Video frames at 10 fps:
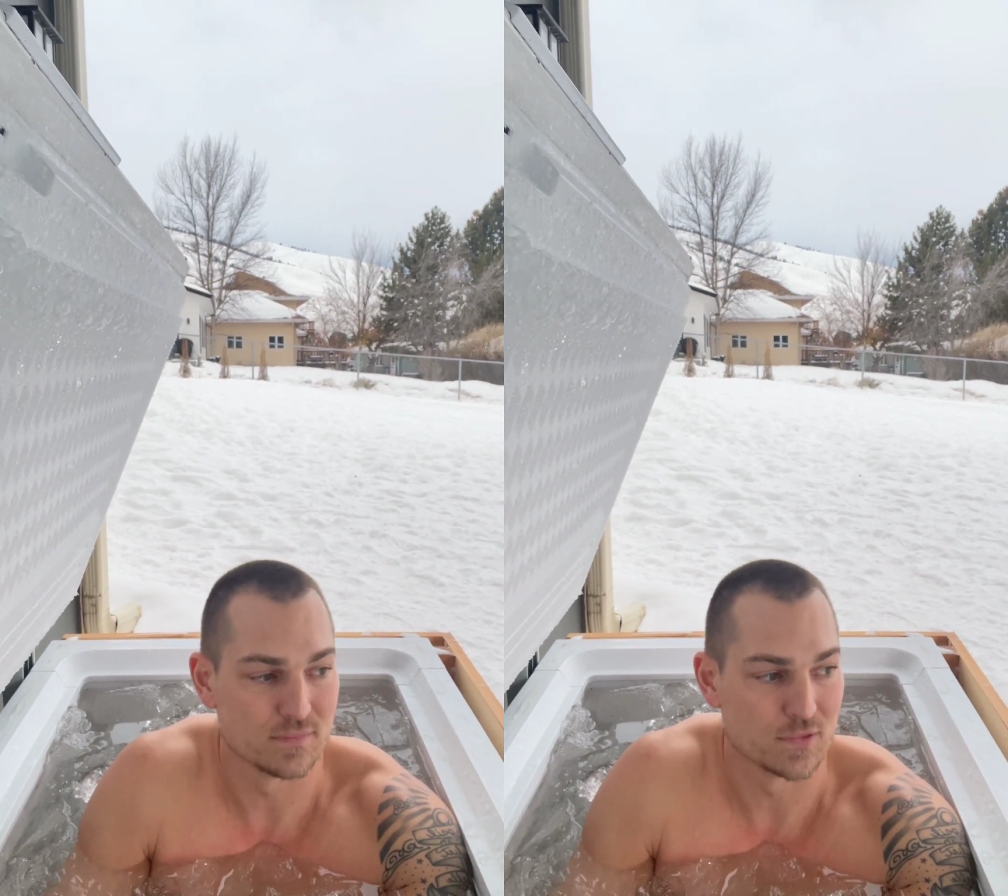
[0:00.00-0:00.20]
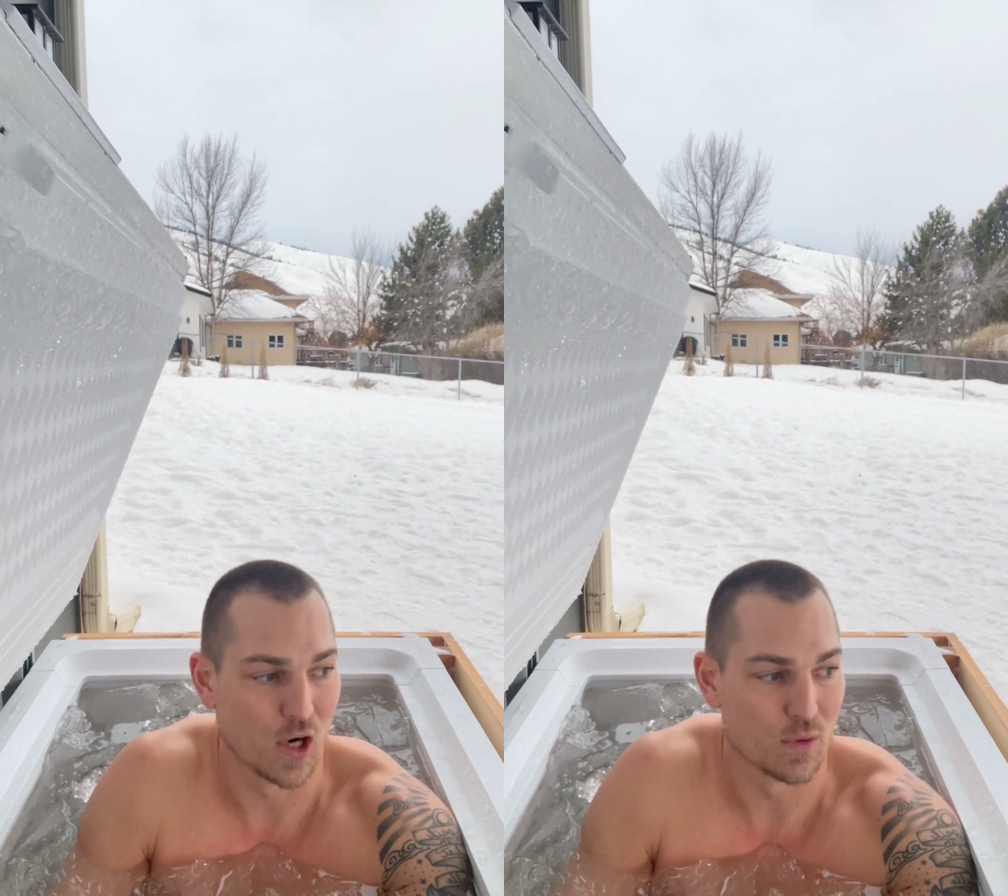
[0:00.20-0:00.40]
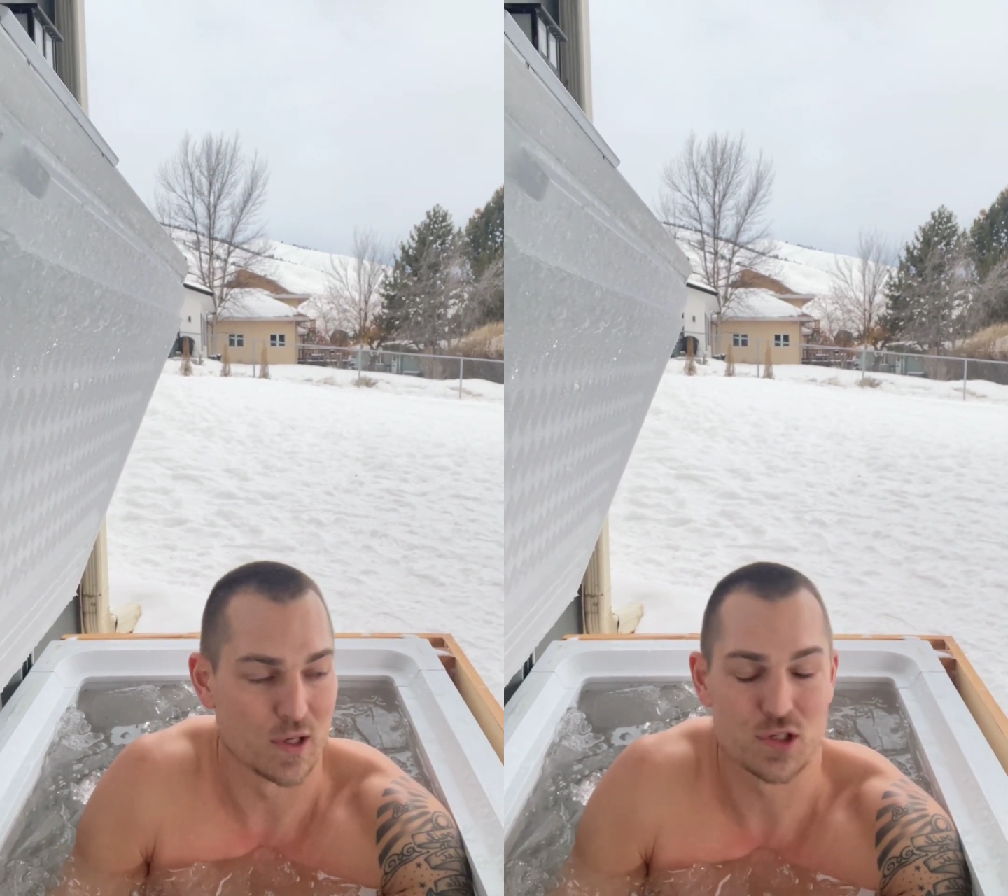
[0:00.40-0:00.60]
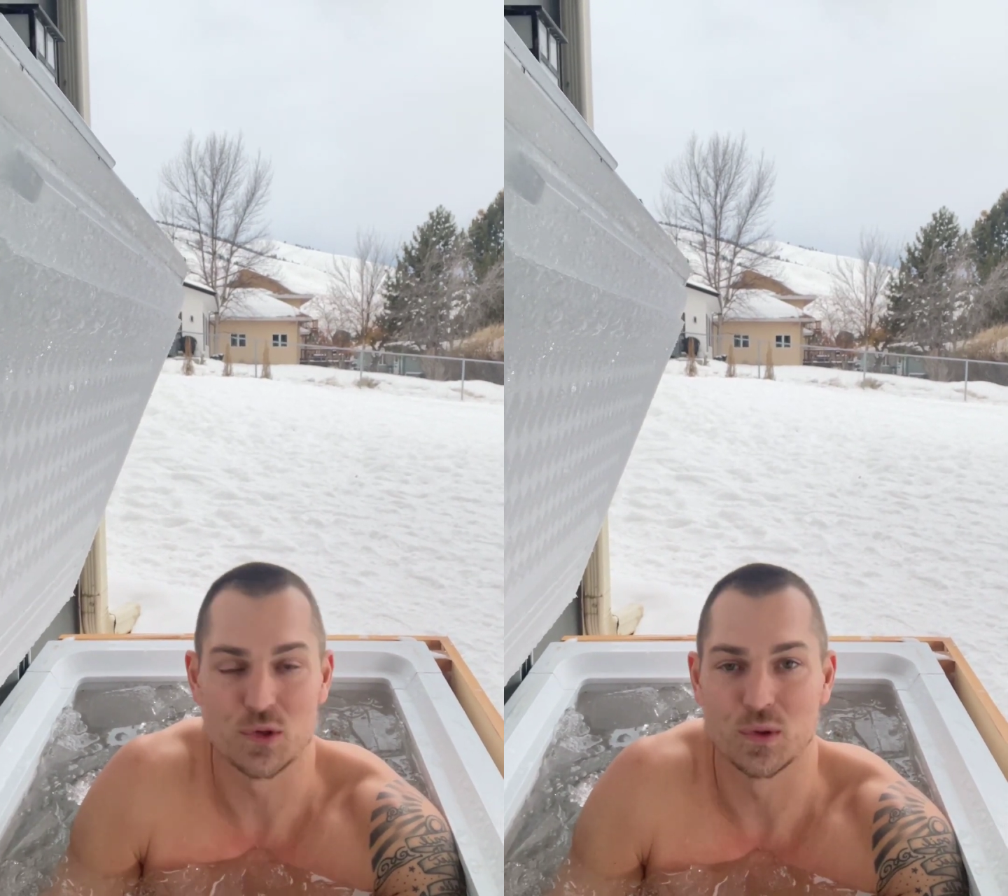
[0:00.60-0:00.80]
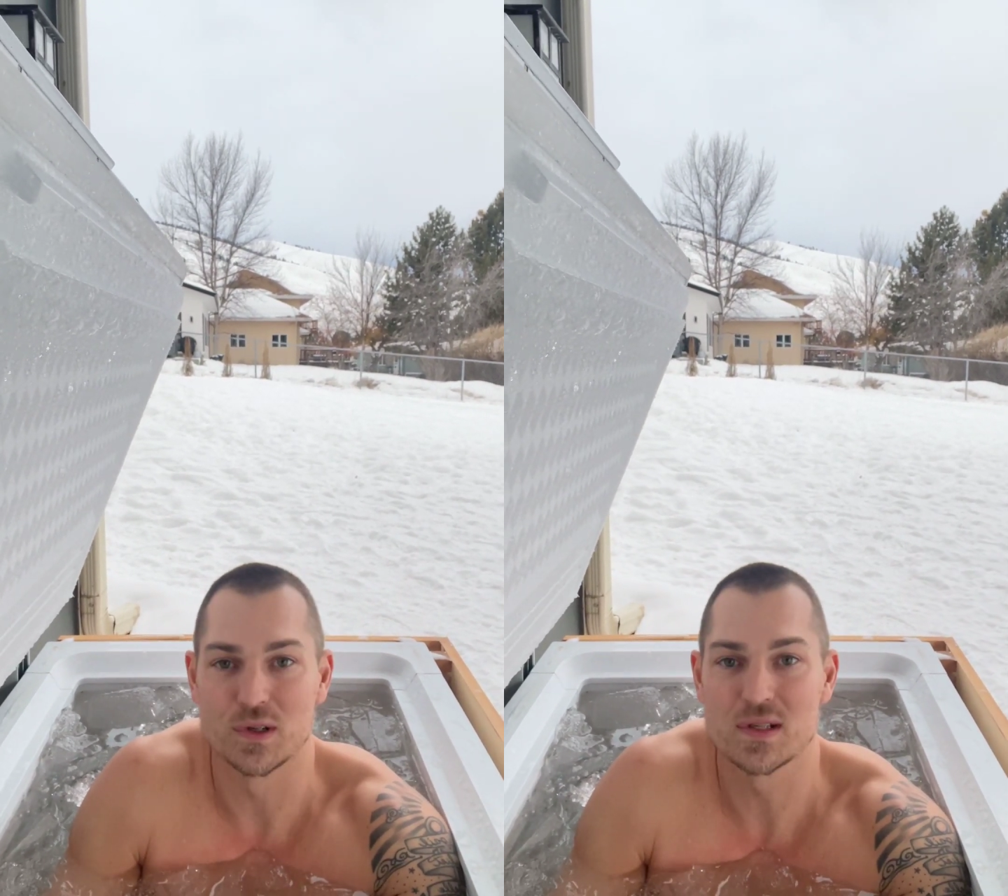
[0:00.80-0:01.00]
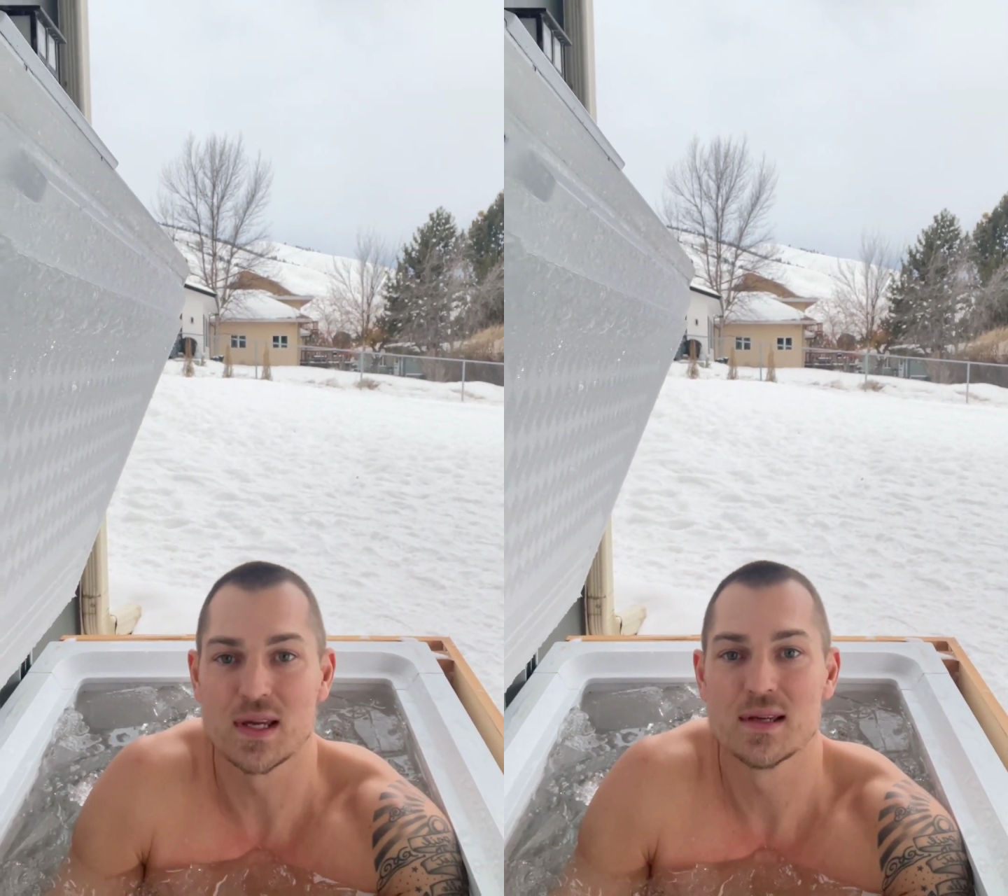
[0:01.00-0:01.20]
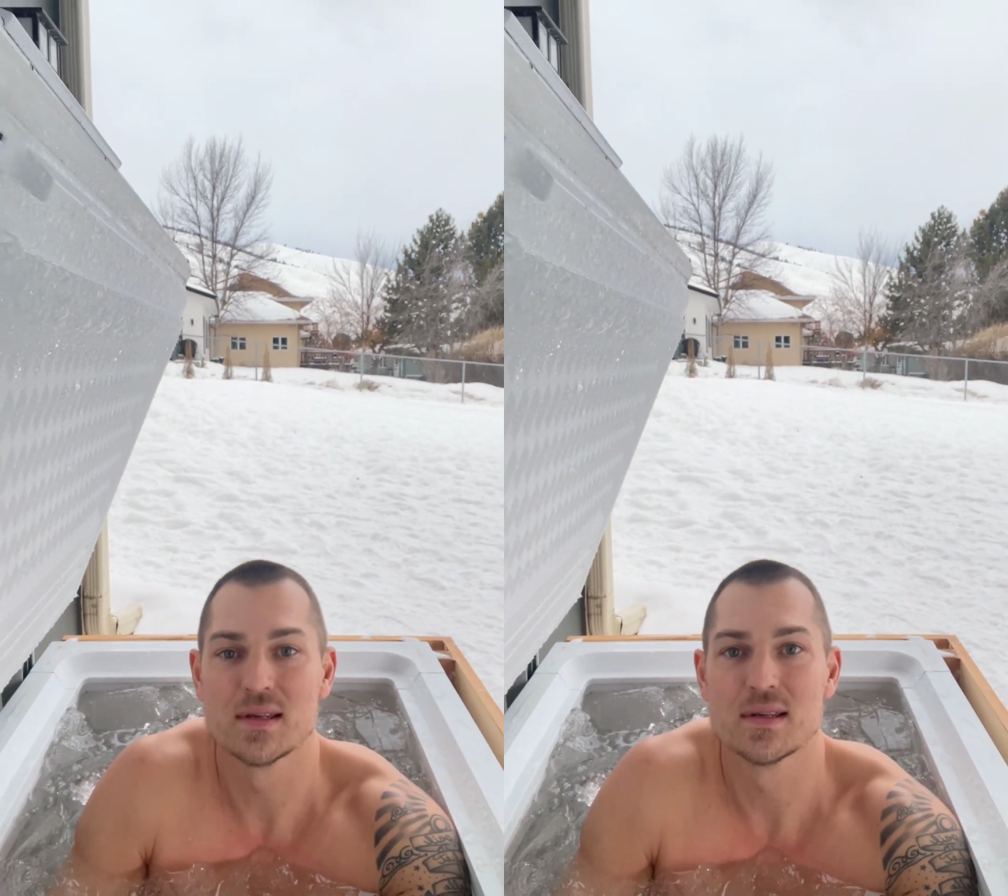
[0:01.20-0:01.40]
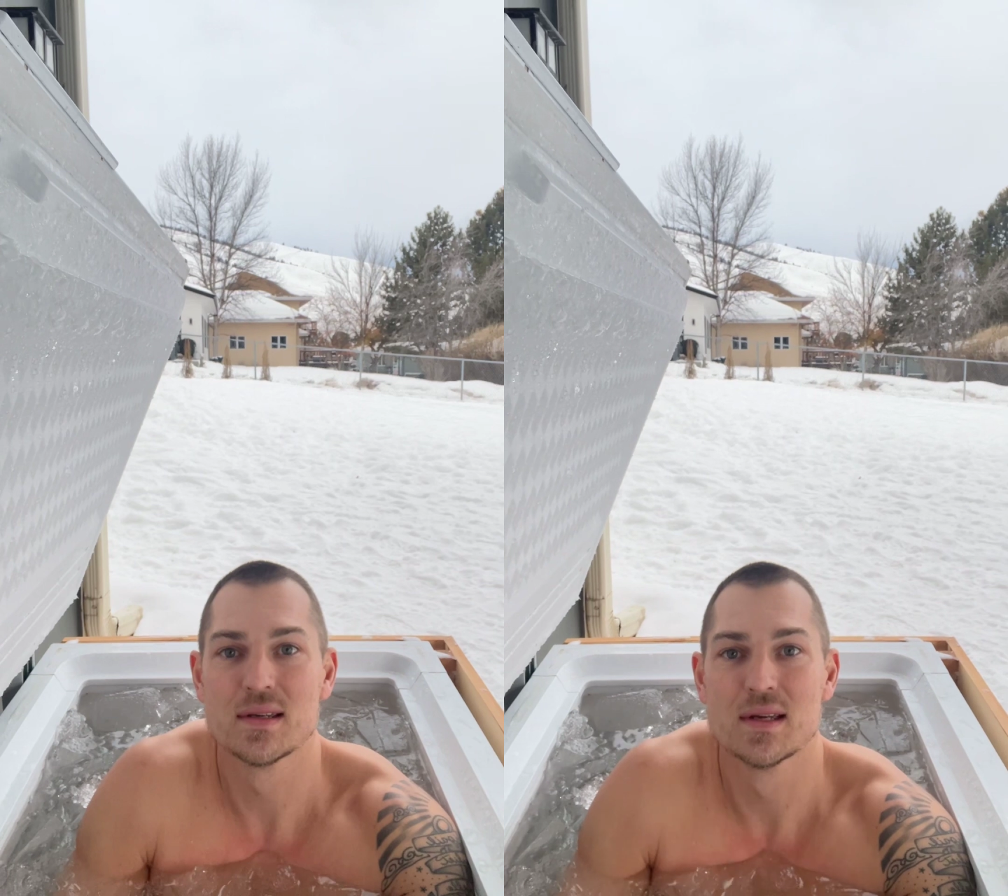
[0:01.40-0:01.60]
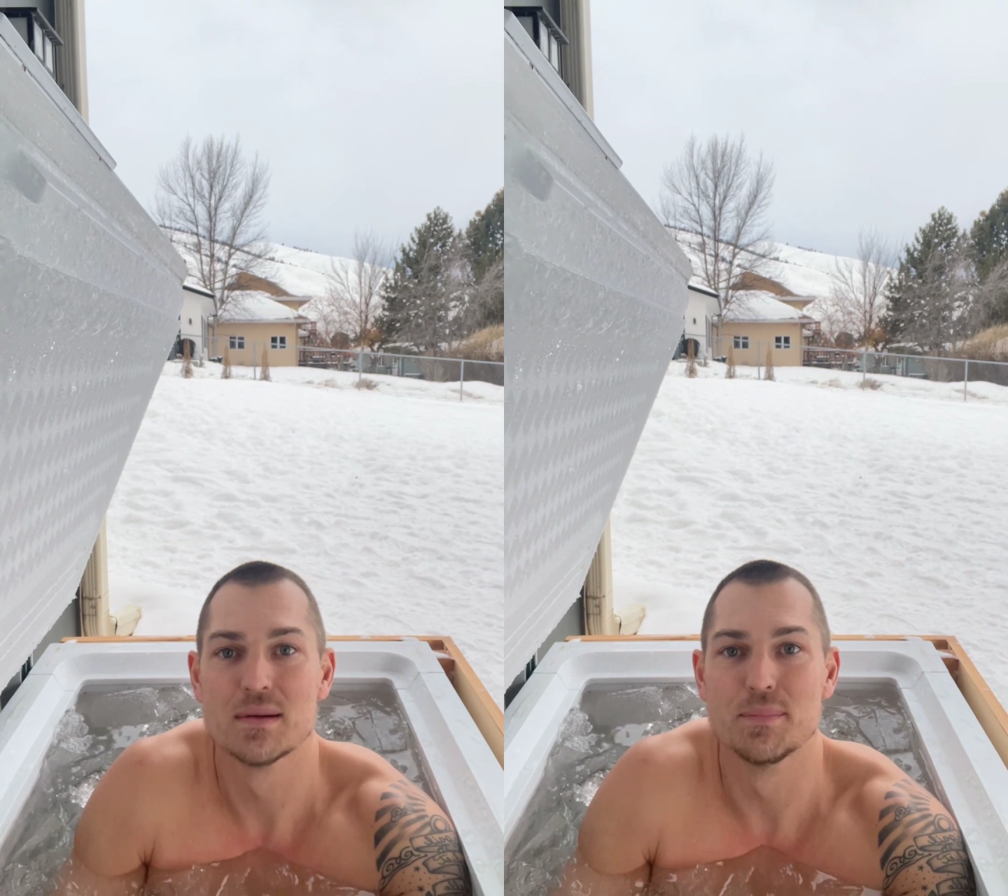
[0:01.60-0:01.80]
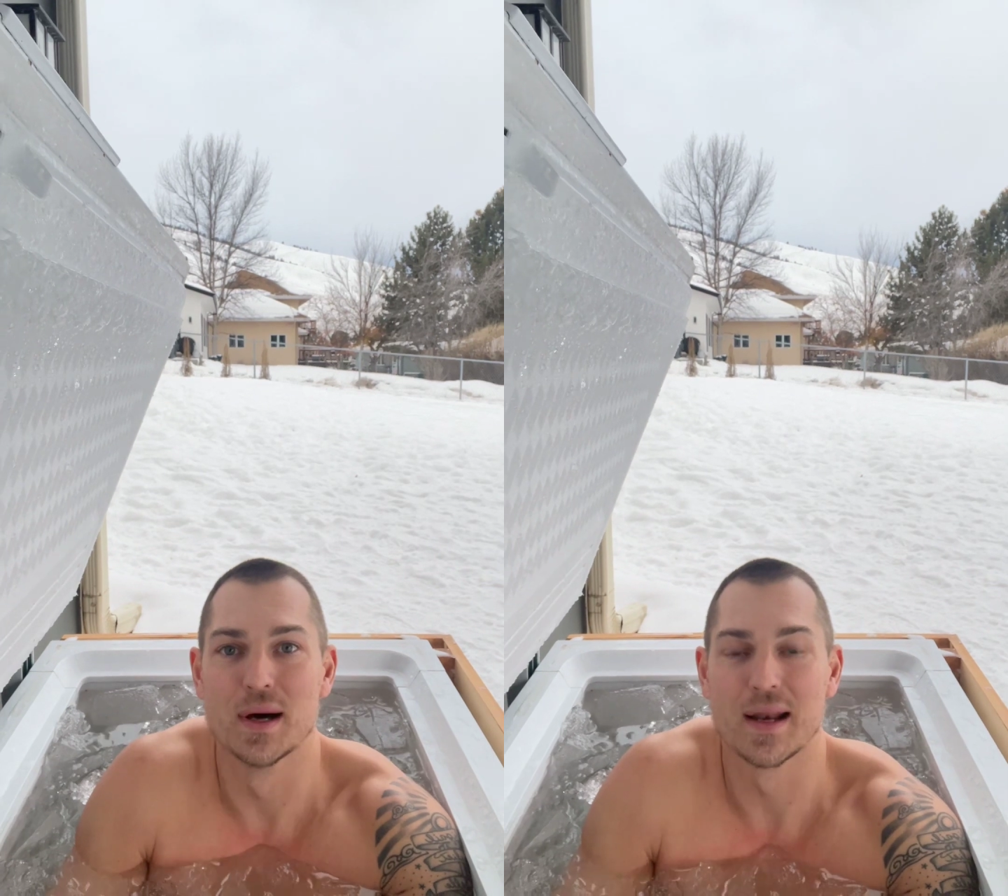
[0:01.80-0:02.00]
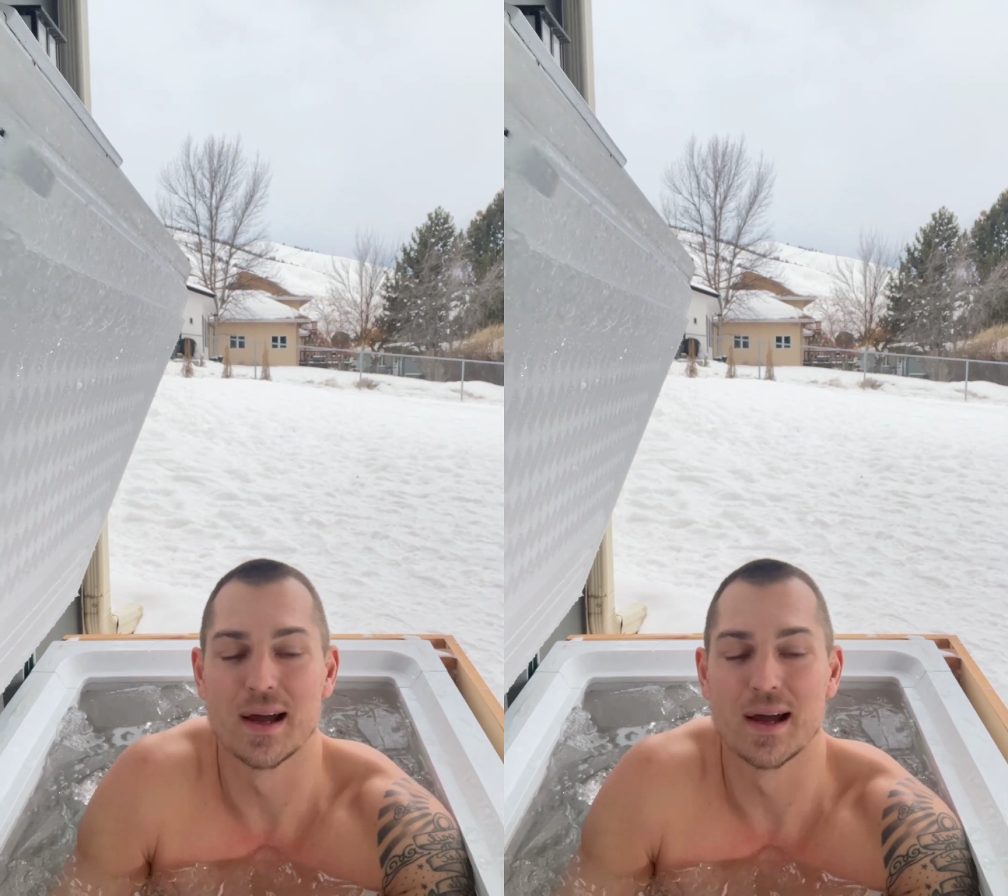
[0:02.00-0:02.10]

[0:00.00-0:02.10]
hardware stores, but